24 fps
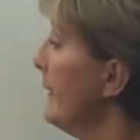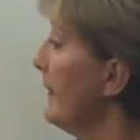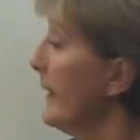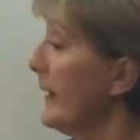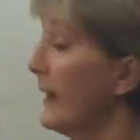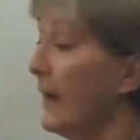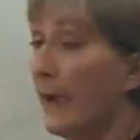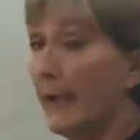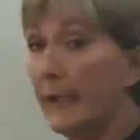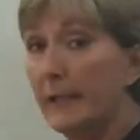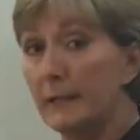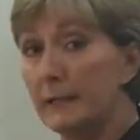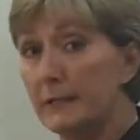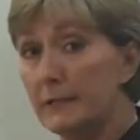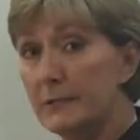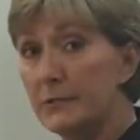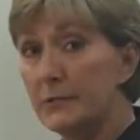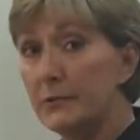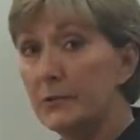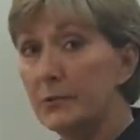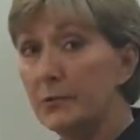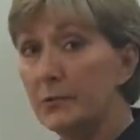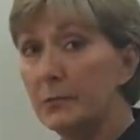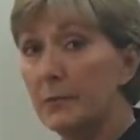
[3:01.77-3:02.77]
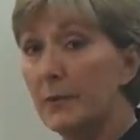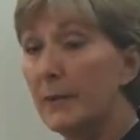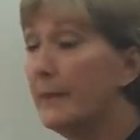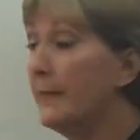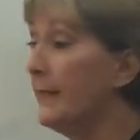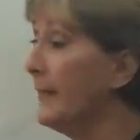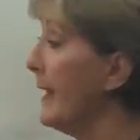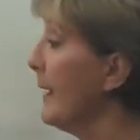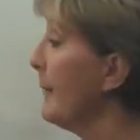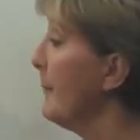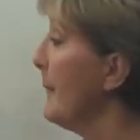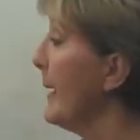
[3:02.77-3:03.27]
that I could assume
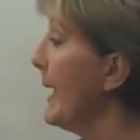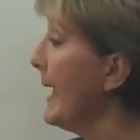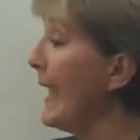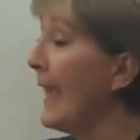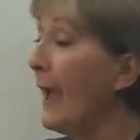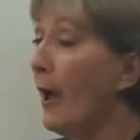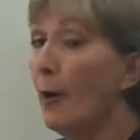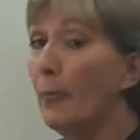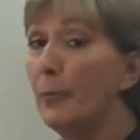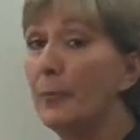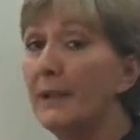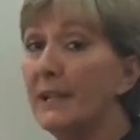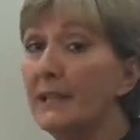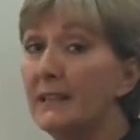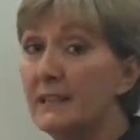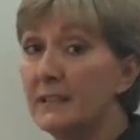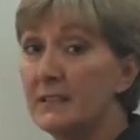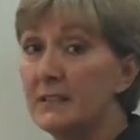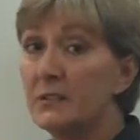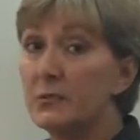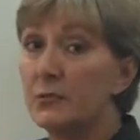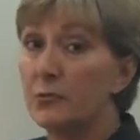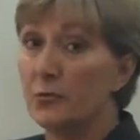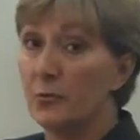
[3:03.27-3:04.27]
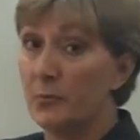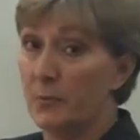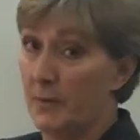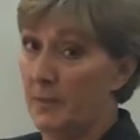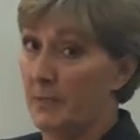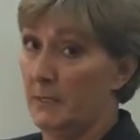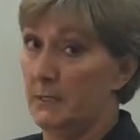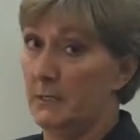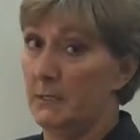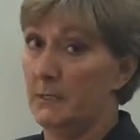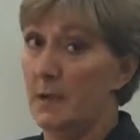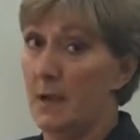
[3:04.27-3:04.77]
that may help get this group
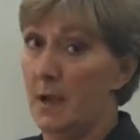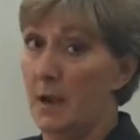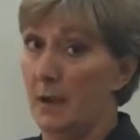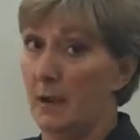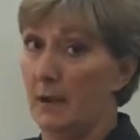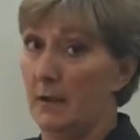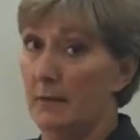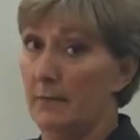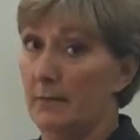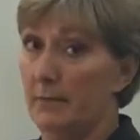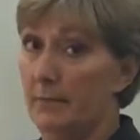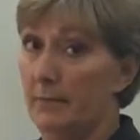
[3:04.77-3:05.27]
unstuck?